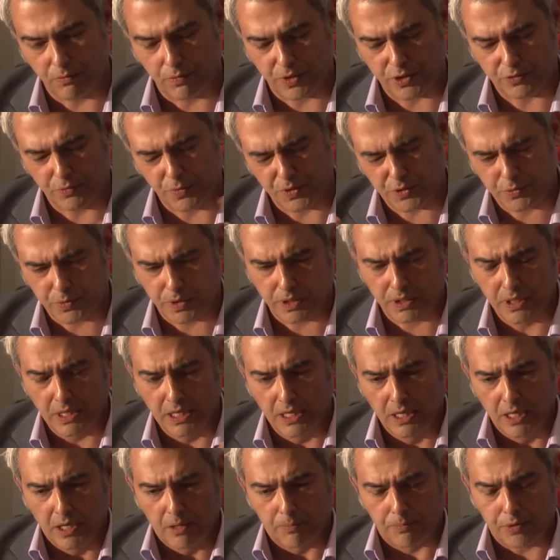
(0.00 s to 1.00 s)
which will
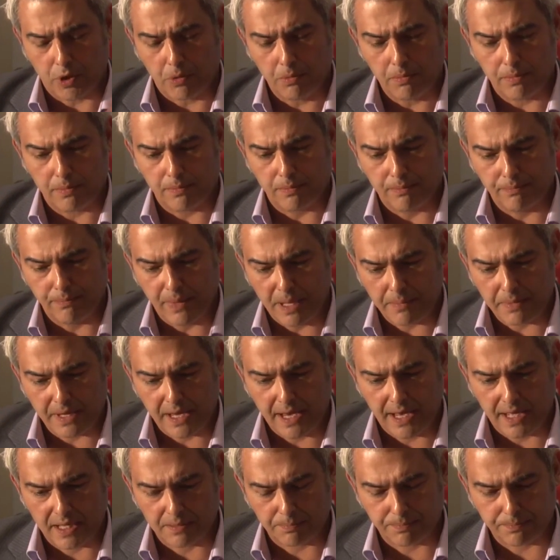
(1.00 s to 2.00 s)
probably maybe
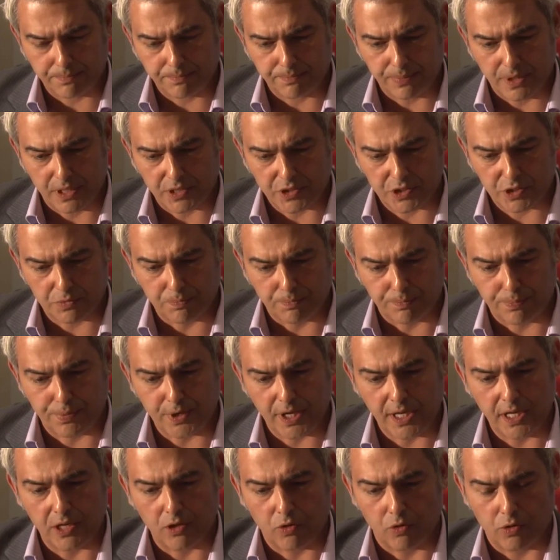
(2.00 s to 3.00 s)
help us
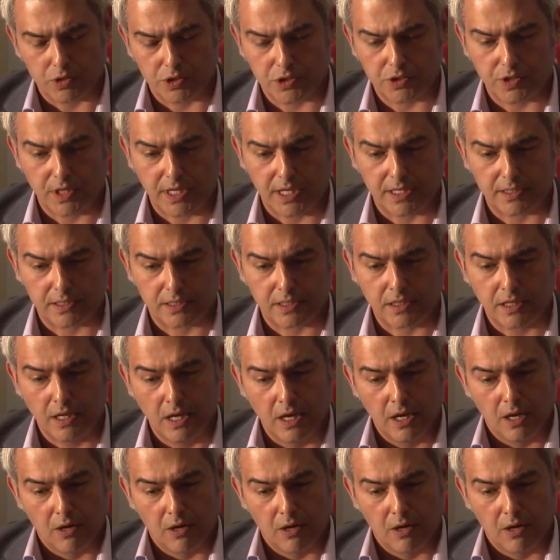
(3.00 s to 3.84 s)
bring it all together.